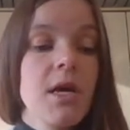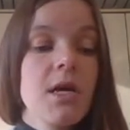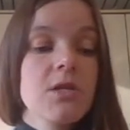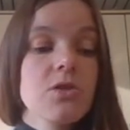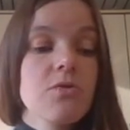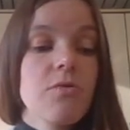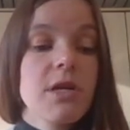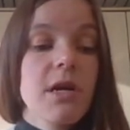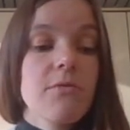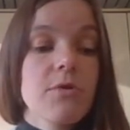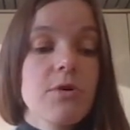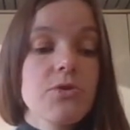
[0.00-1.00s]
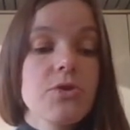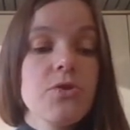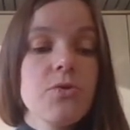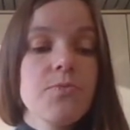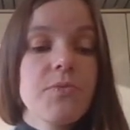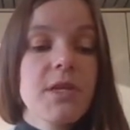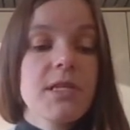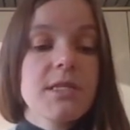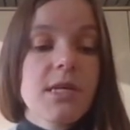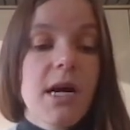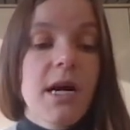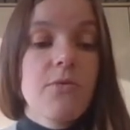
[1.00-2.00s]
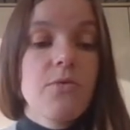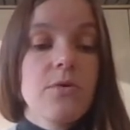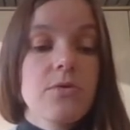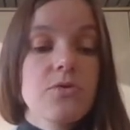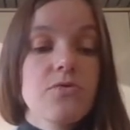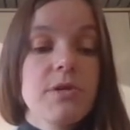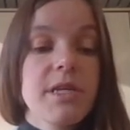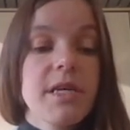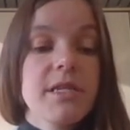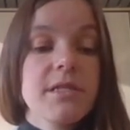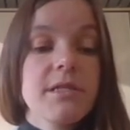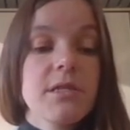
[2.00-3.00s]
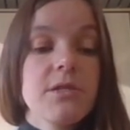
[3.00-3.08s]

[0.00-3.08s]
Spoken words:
So what I will do is I will create